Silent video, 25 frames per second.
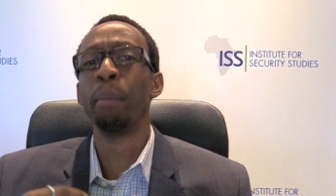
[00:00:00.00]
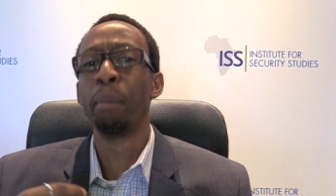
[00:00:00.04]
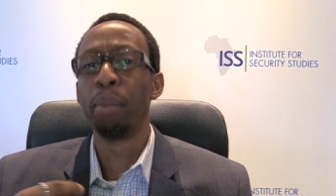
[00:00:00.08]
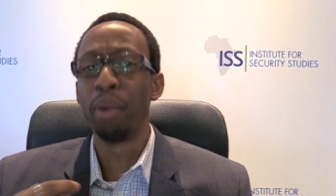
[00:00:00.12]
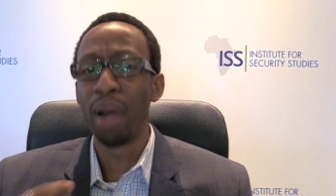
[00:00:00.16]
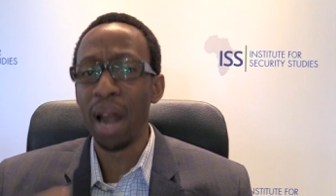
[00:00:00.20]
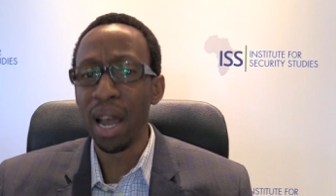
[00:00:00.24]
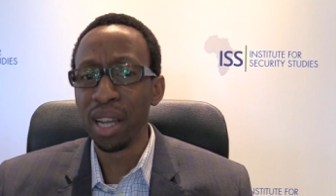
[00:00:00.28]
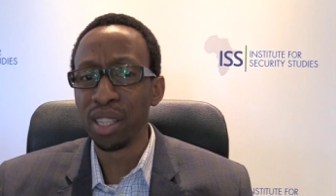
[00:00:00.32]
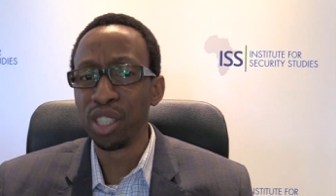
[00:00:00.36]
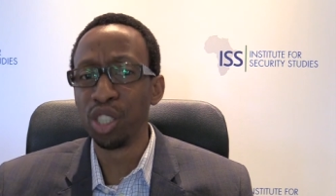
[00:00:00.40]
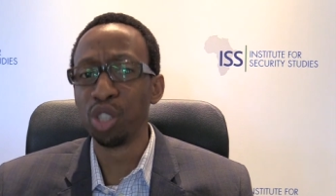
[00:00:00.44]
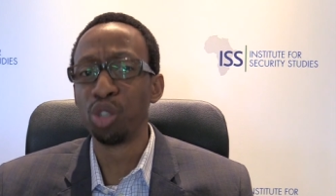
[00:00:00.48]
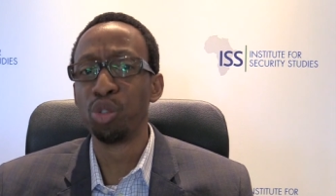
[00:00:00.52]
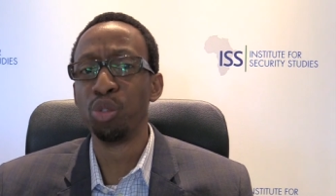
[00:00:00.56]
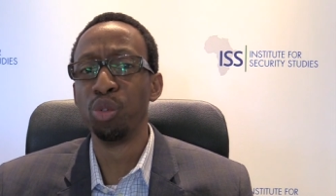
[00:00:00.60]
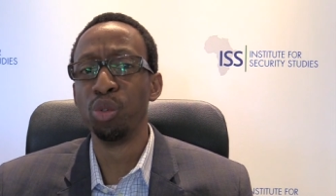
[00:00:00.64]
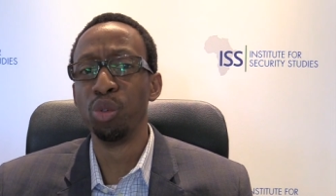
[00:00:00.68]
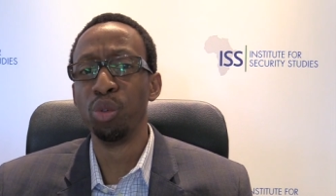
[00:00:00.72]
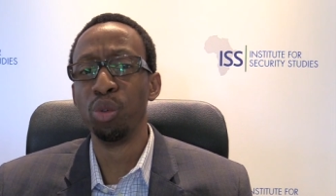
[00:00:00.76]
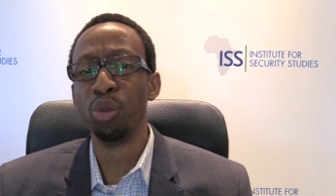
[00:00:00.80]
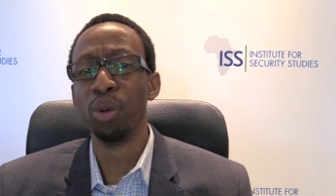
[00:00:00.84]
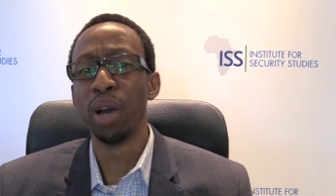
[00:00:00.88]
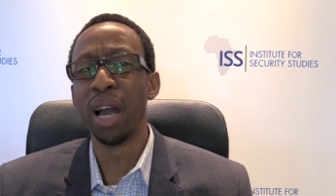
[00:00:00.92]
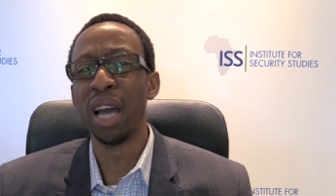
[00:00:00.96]

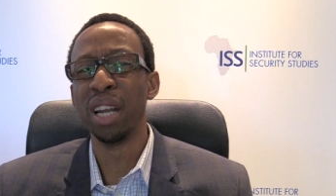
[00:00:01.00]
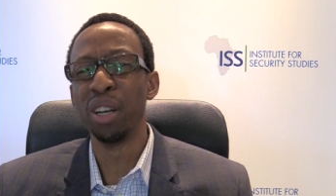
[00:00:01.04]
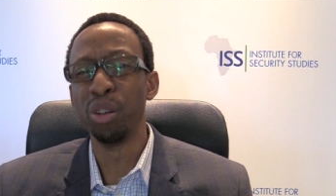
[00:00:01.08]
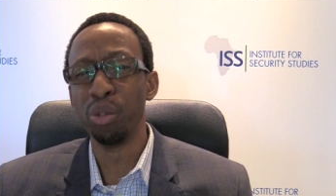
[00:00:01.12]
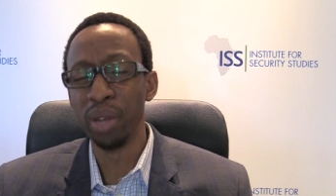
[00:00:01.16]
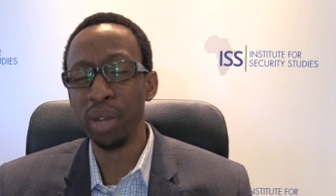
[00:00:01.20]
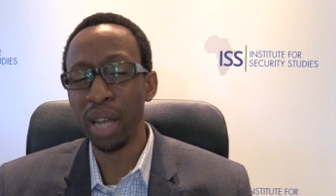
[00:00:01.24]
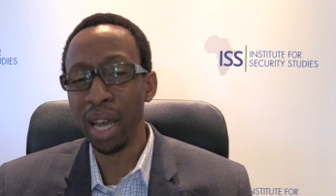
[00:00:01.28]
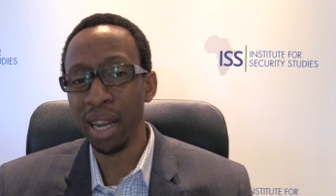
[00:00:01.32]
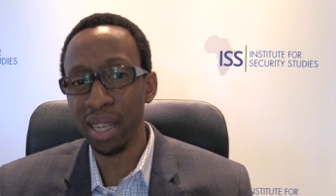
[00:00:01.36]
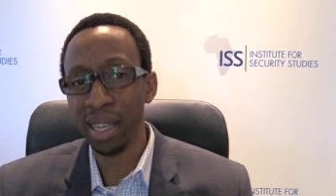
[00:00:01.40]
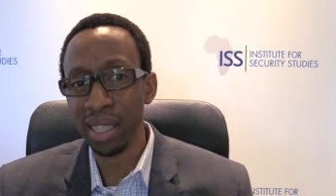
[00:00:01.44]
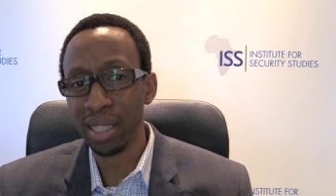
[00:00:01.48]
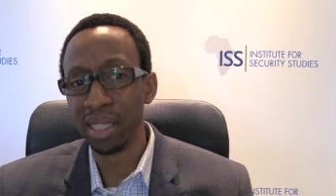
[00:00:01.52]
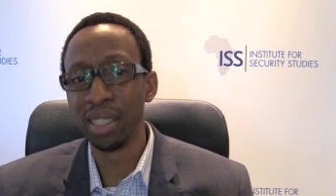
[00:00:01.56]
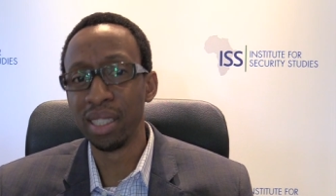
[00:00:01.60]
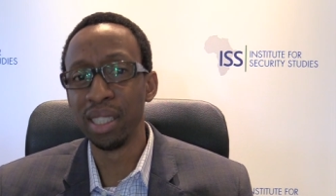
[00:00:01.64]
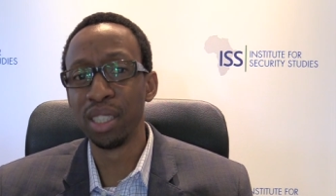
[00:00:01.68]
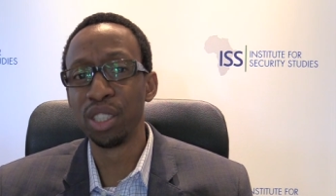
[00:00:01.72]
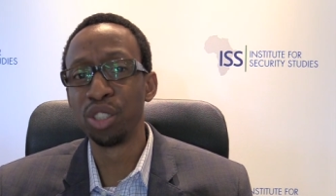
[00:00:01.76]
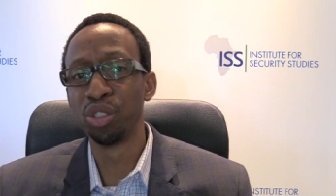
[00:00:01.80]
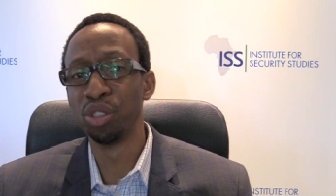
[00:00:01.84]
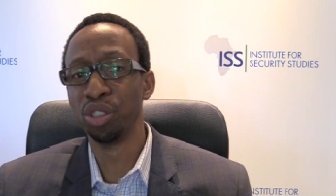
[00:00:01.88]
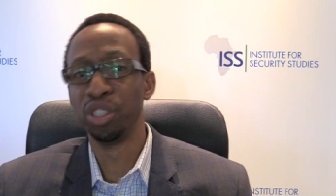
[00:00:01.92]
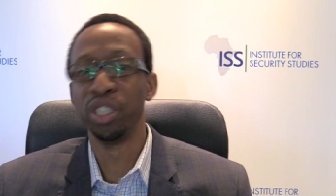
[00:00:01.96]
practical and
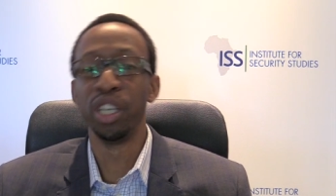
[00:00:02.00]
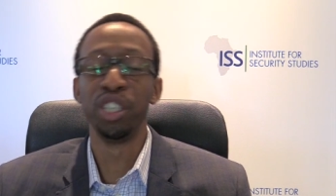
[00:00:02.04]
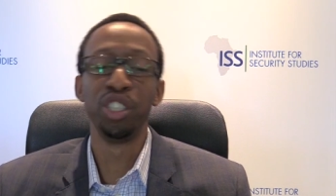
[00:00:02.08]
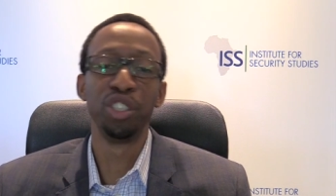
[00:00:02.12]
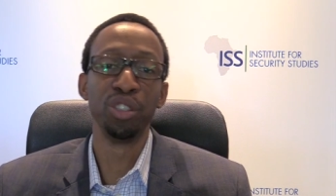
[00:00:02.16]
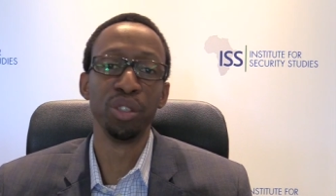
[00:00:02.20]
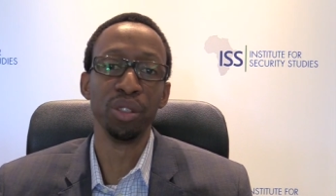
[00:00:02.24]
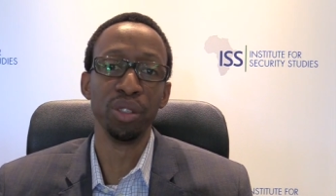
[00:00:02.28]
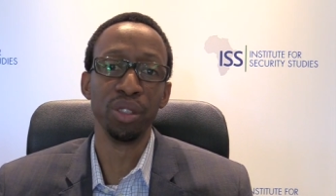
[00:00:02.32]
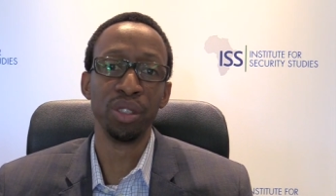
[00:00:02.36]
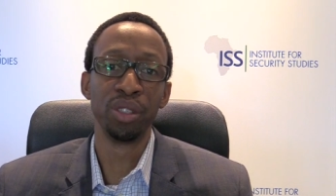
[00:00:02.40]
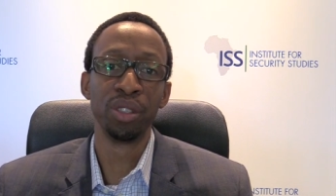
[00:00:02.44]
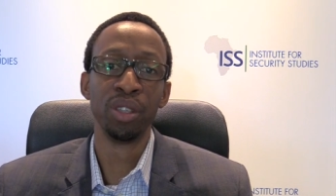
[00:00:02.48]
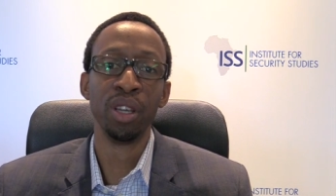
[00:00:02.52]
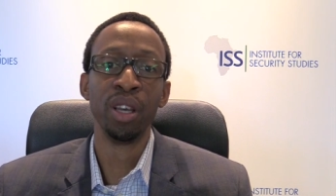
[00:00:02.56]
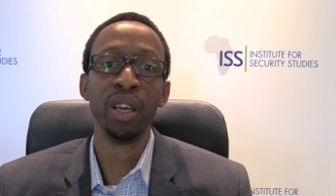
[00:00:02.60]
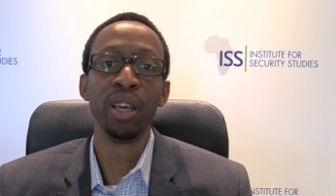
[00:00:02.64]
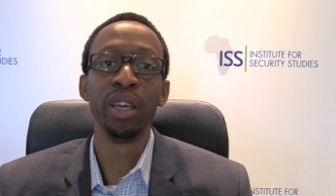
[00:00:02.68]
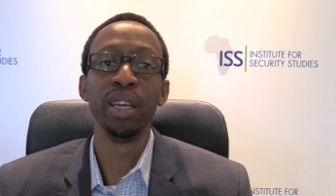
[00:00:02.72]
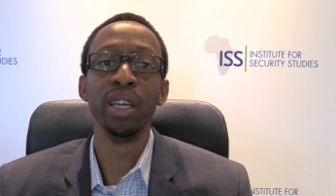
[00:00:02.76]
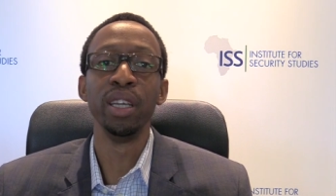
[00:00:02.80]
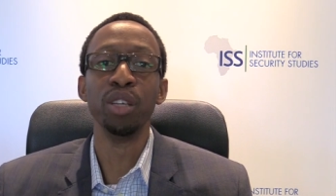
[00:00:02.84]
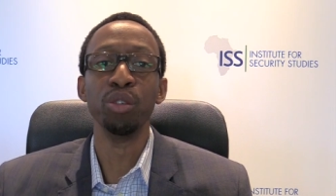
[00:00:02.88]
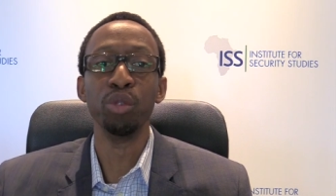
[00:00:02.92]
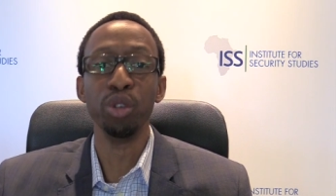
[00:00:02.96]
realistic suggestions
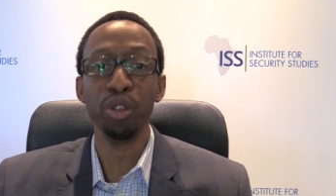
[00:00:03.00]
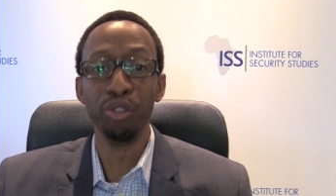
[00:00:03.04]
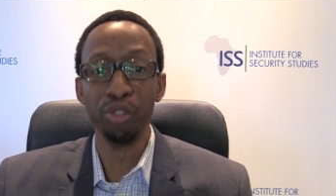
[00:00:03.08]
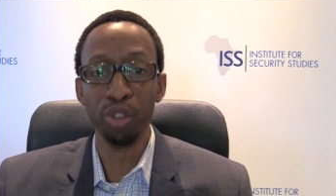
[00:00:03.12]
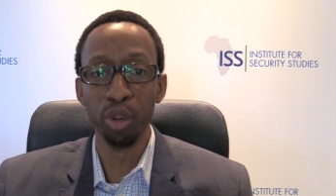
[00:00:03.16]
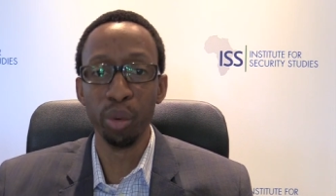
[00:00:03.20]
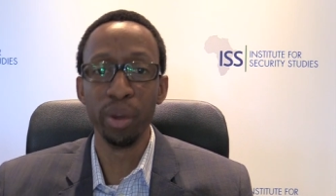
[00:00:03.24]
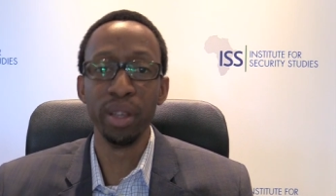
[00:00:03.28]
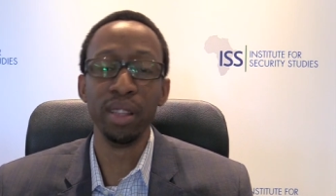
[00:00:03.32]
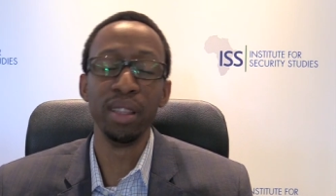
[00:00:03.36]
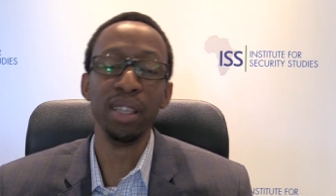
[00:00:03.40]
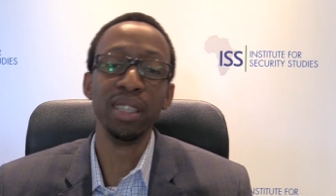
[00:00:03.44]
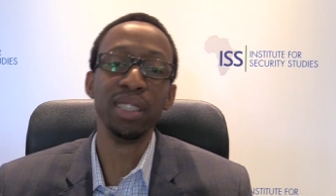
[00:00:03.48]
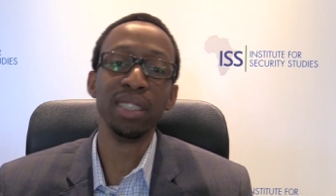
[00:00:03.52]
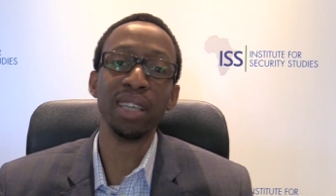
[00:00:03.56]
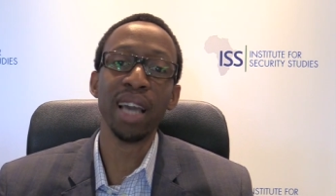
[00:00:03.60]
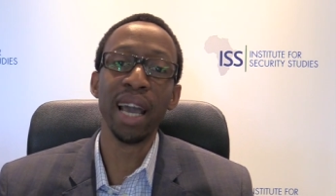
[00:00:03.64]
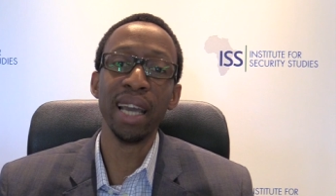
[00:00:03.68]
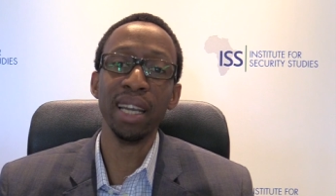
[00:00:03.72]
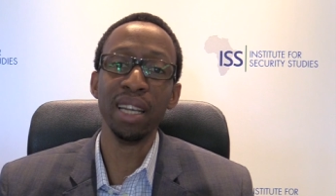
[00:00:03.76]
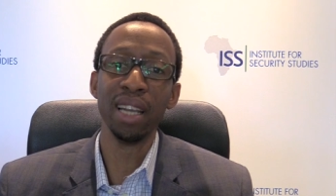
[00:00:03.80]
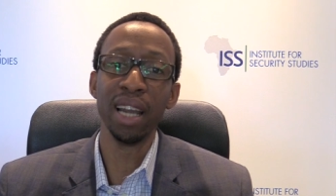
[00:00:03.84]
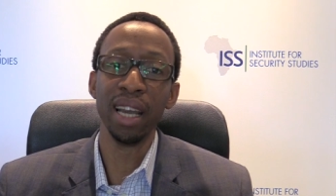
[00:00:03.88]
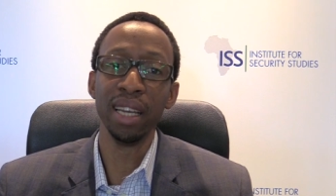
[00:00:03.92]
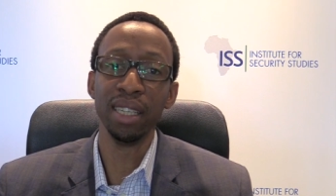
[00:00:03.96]
in reviewing these
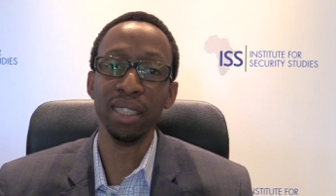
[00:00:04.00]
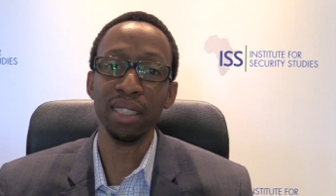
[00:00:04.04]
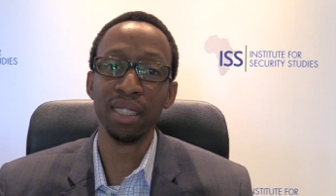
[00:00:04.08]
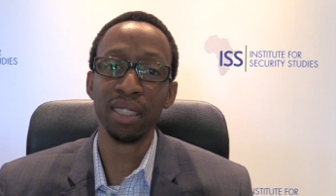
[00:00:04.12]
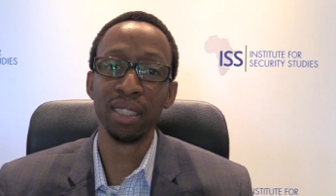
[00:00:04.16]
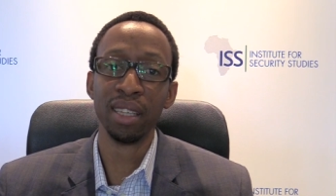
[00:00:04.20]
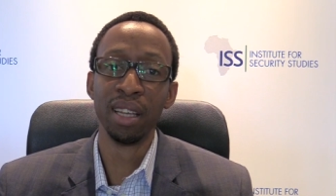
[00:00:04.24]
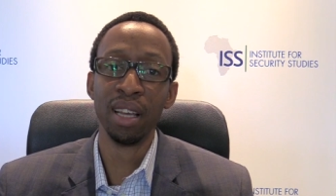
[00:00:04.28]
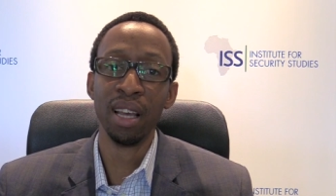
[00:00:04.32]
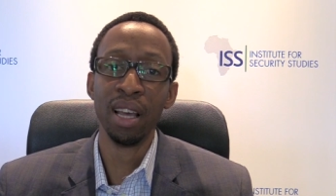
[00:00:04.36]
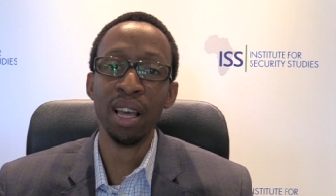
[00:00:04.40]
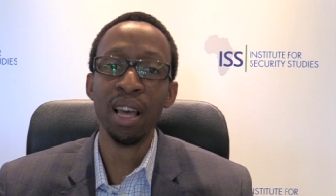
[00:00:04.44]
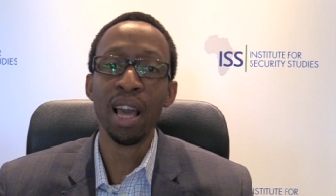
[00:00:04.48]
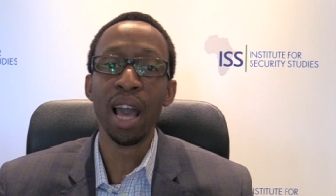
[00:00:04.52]
guidelines.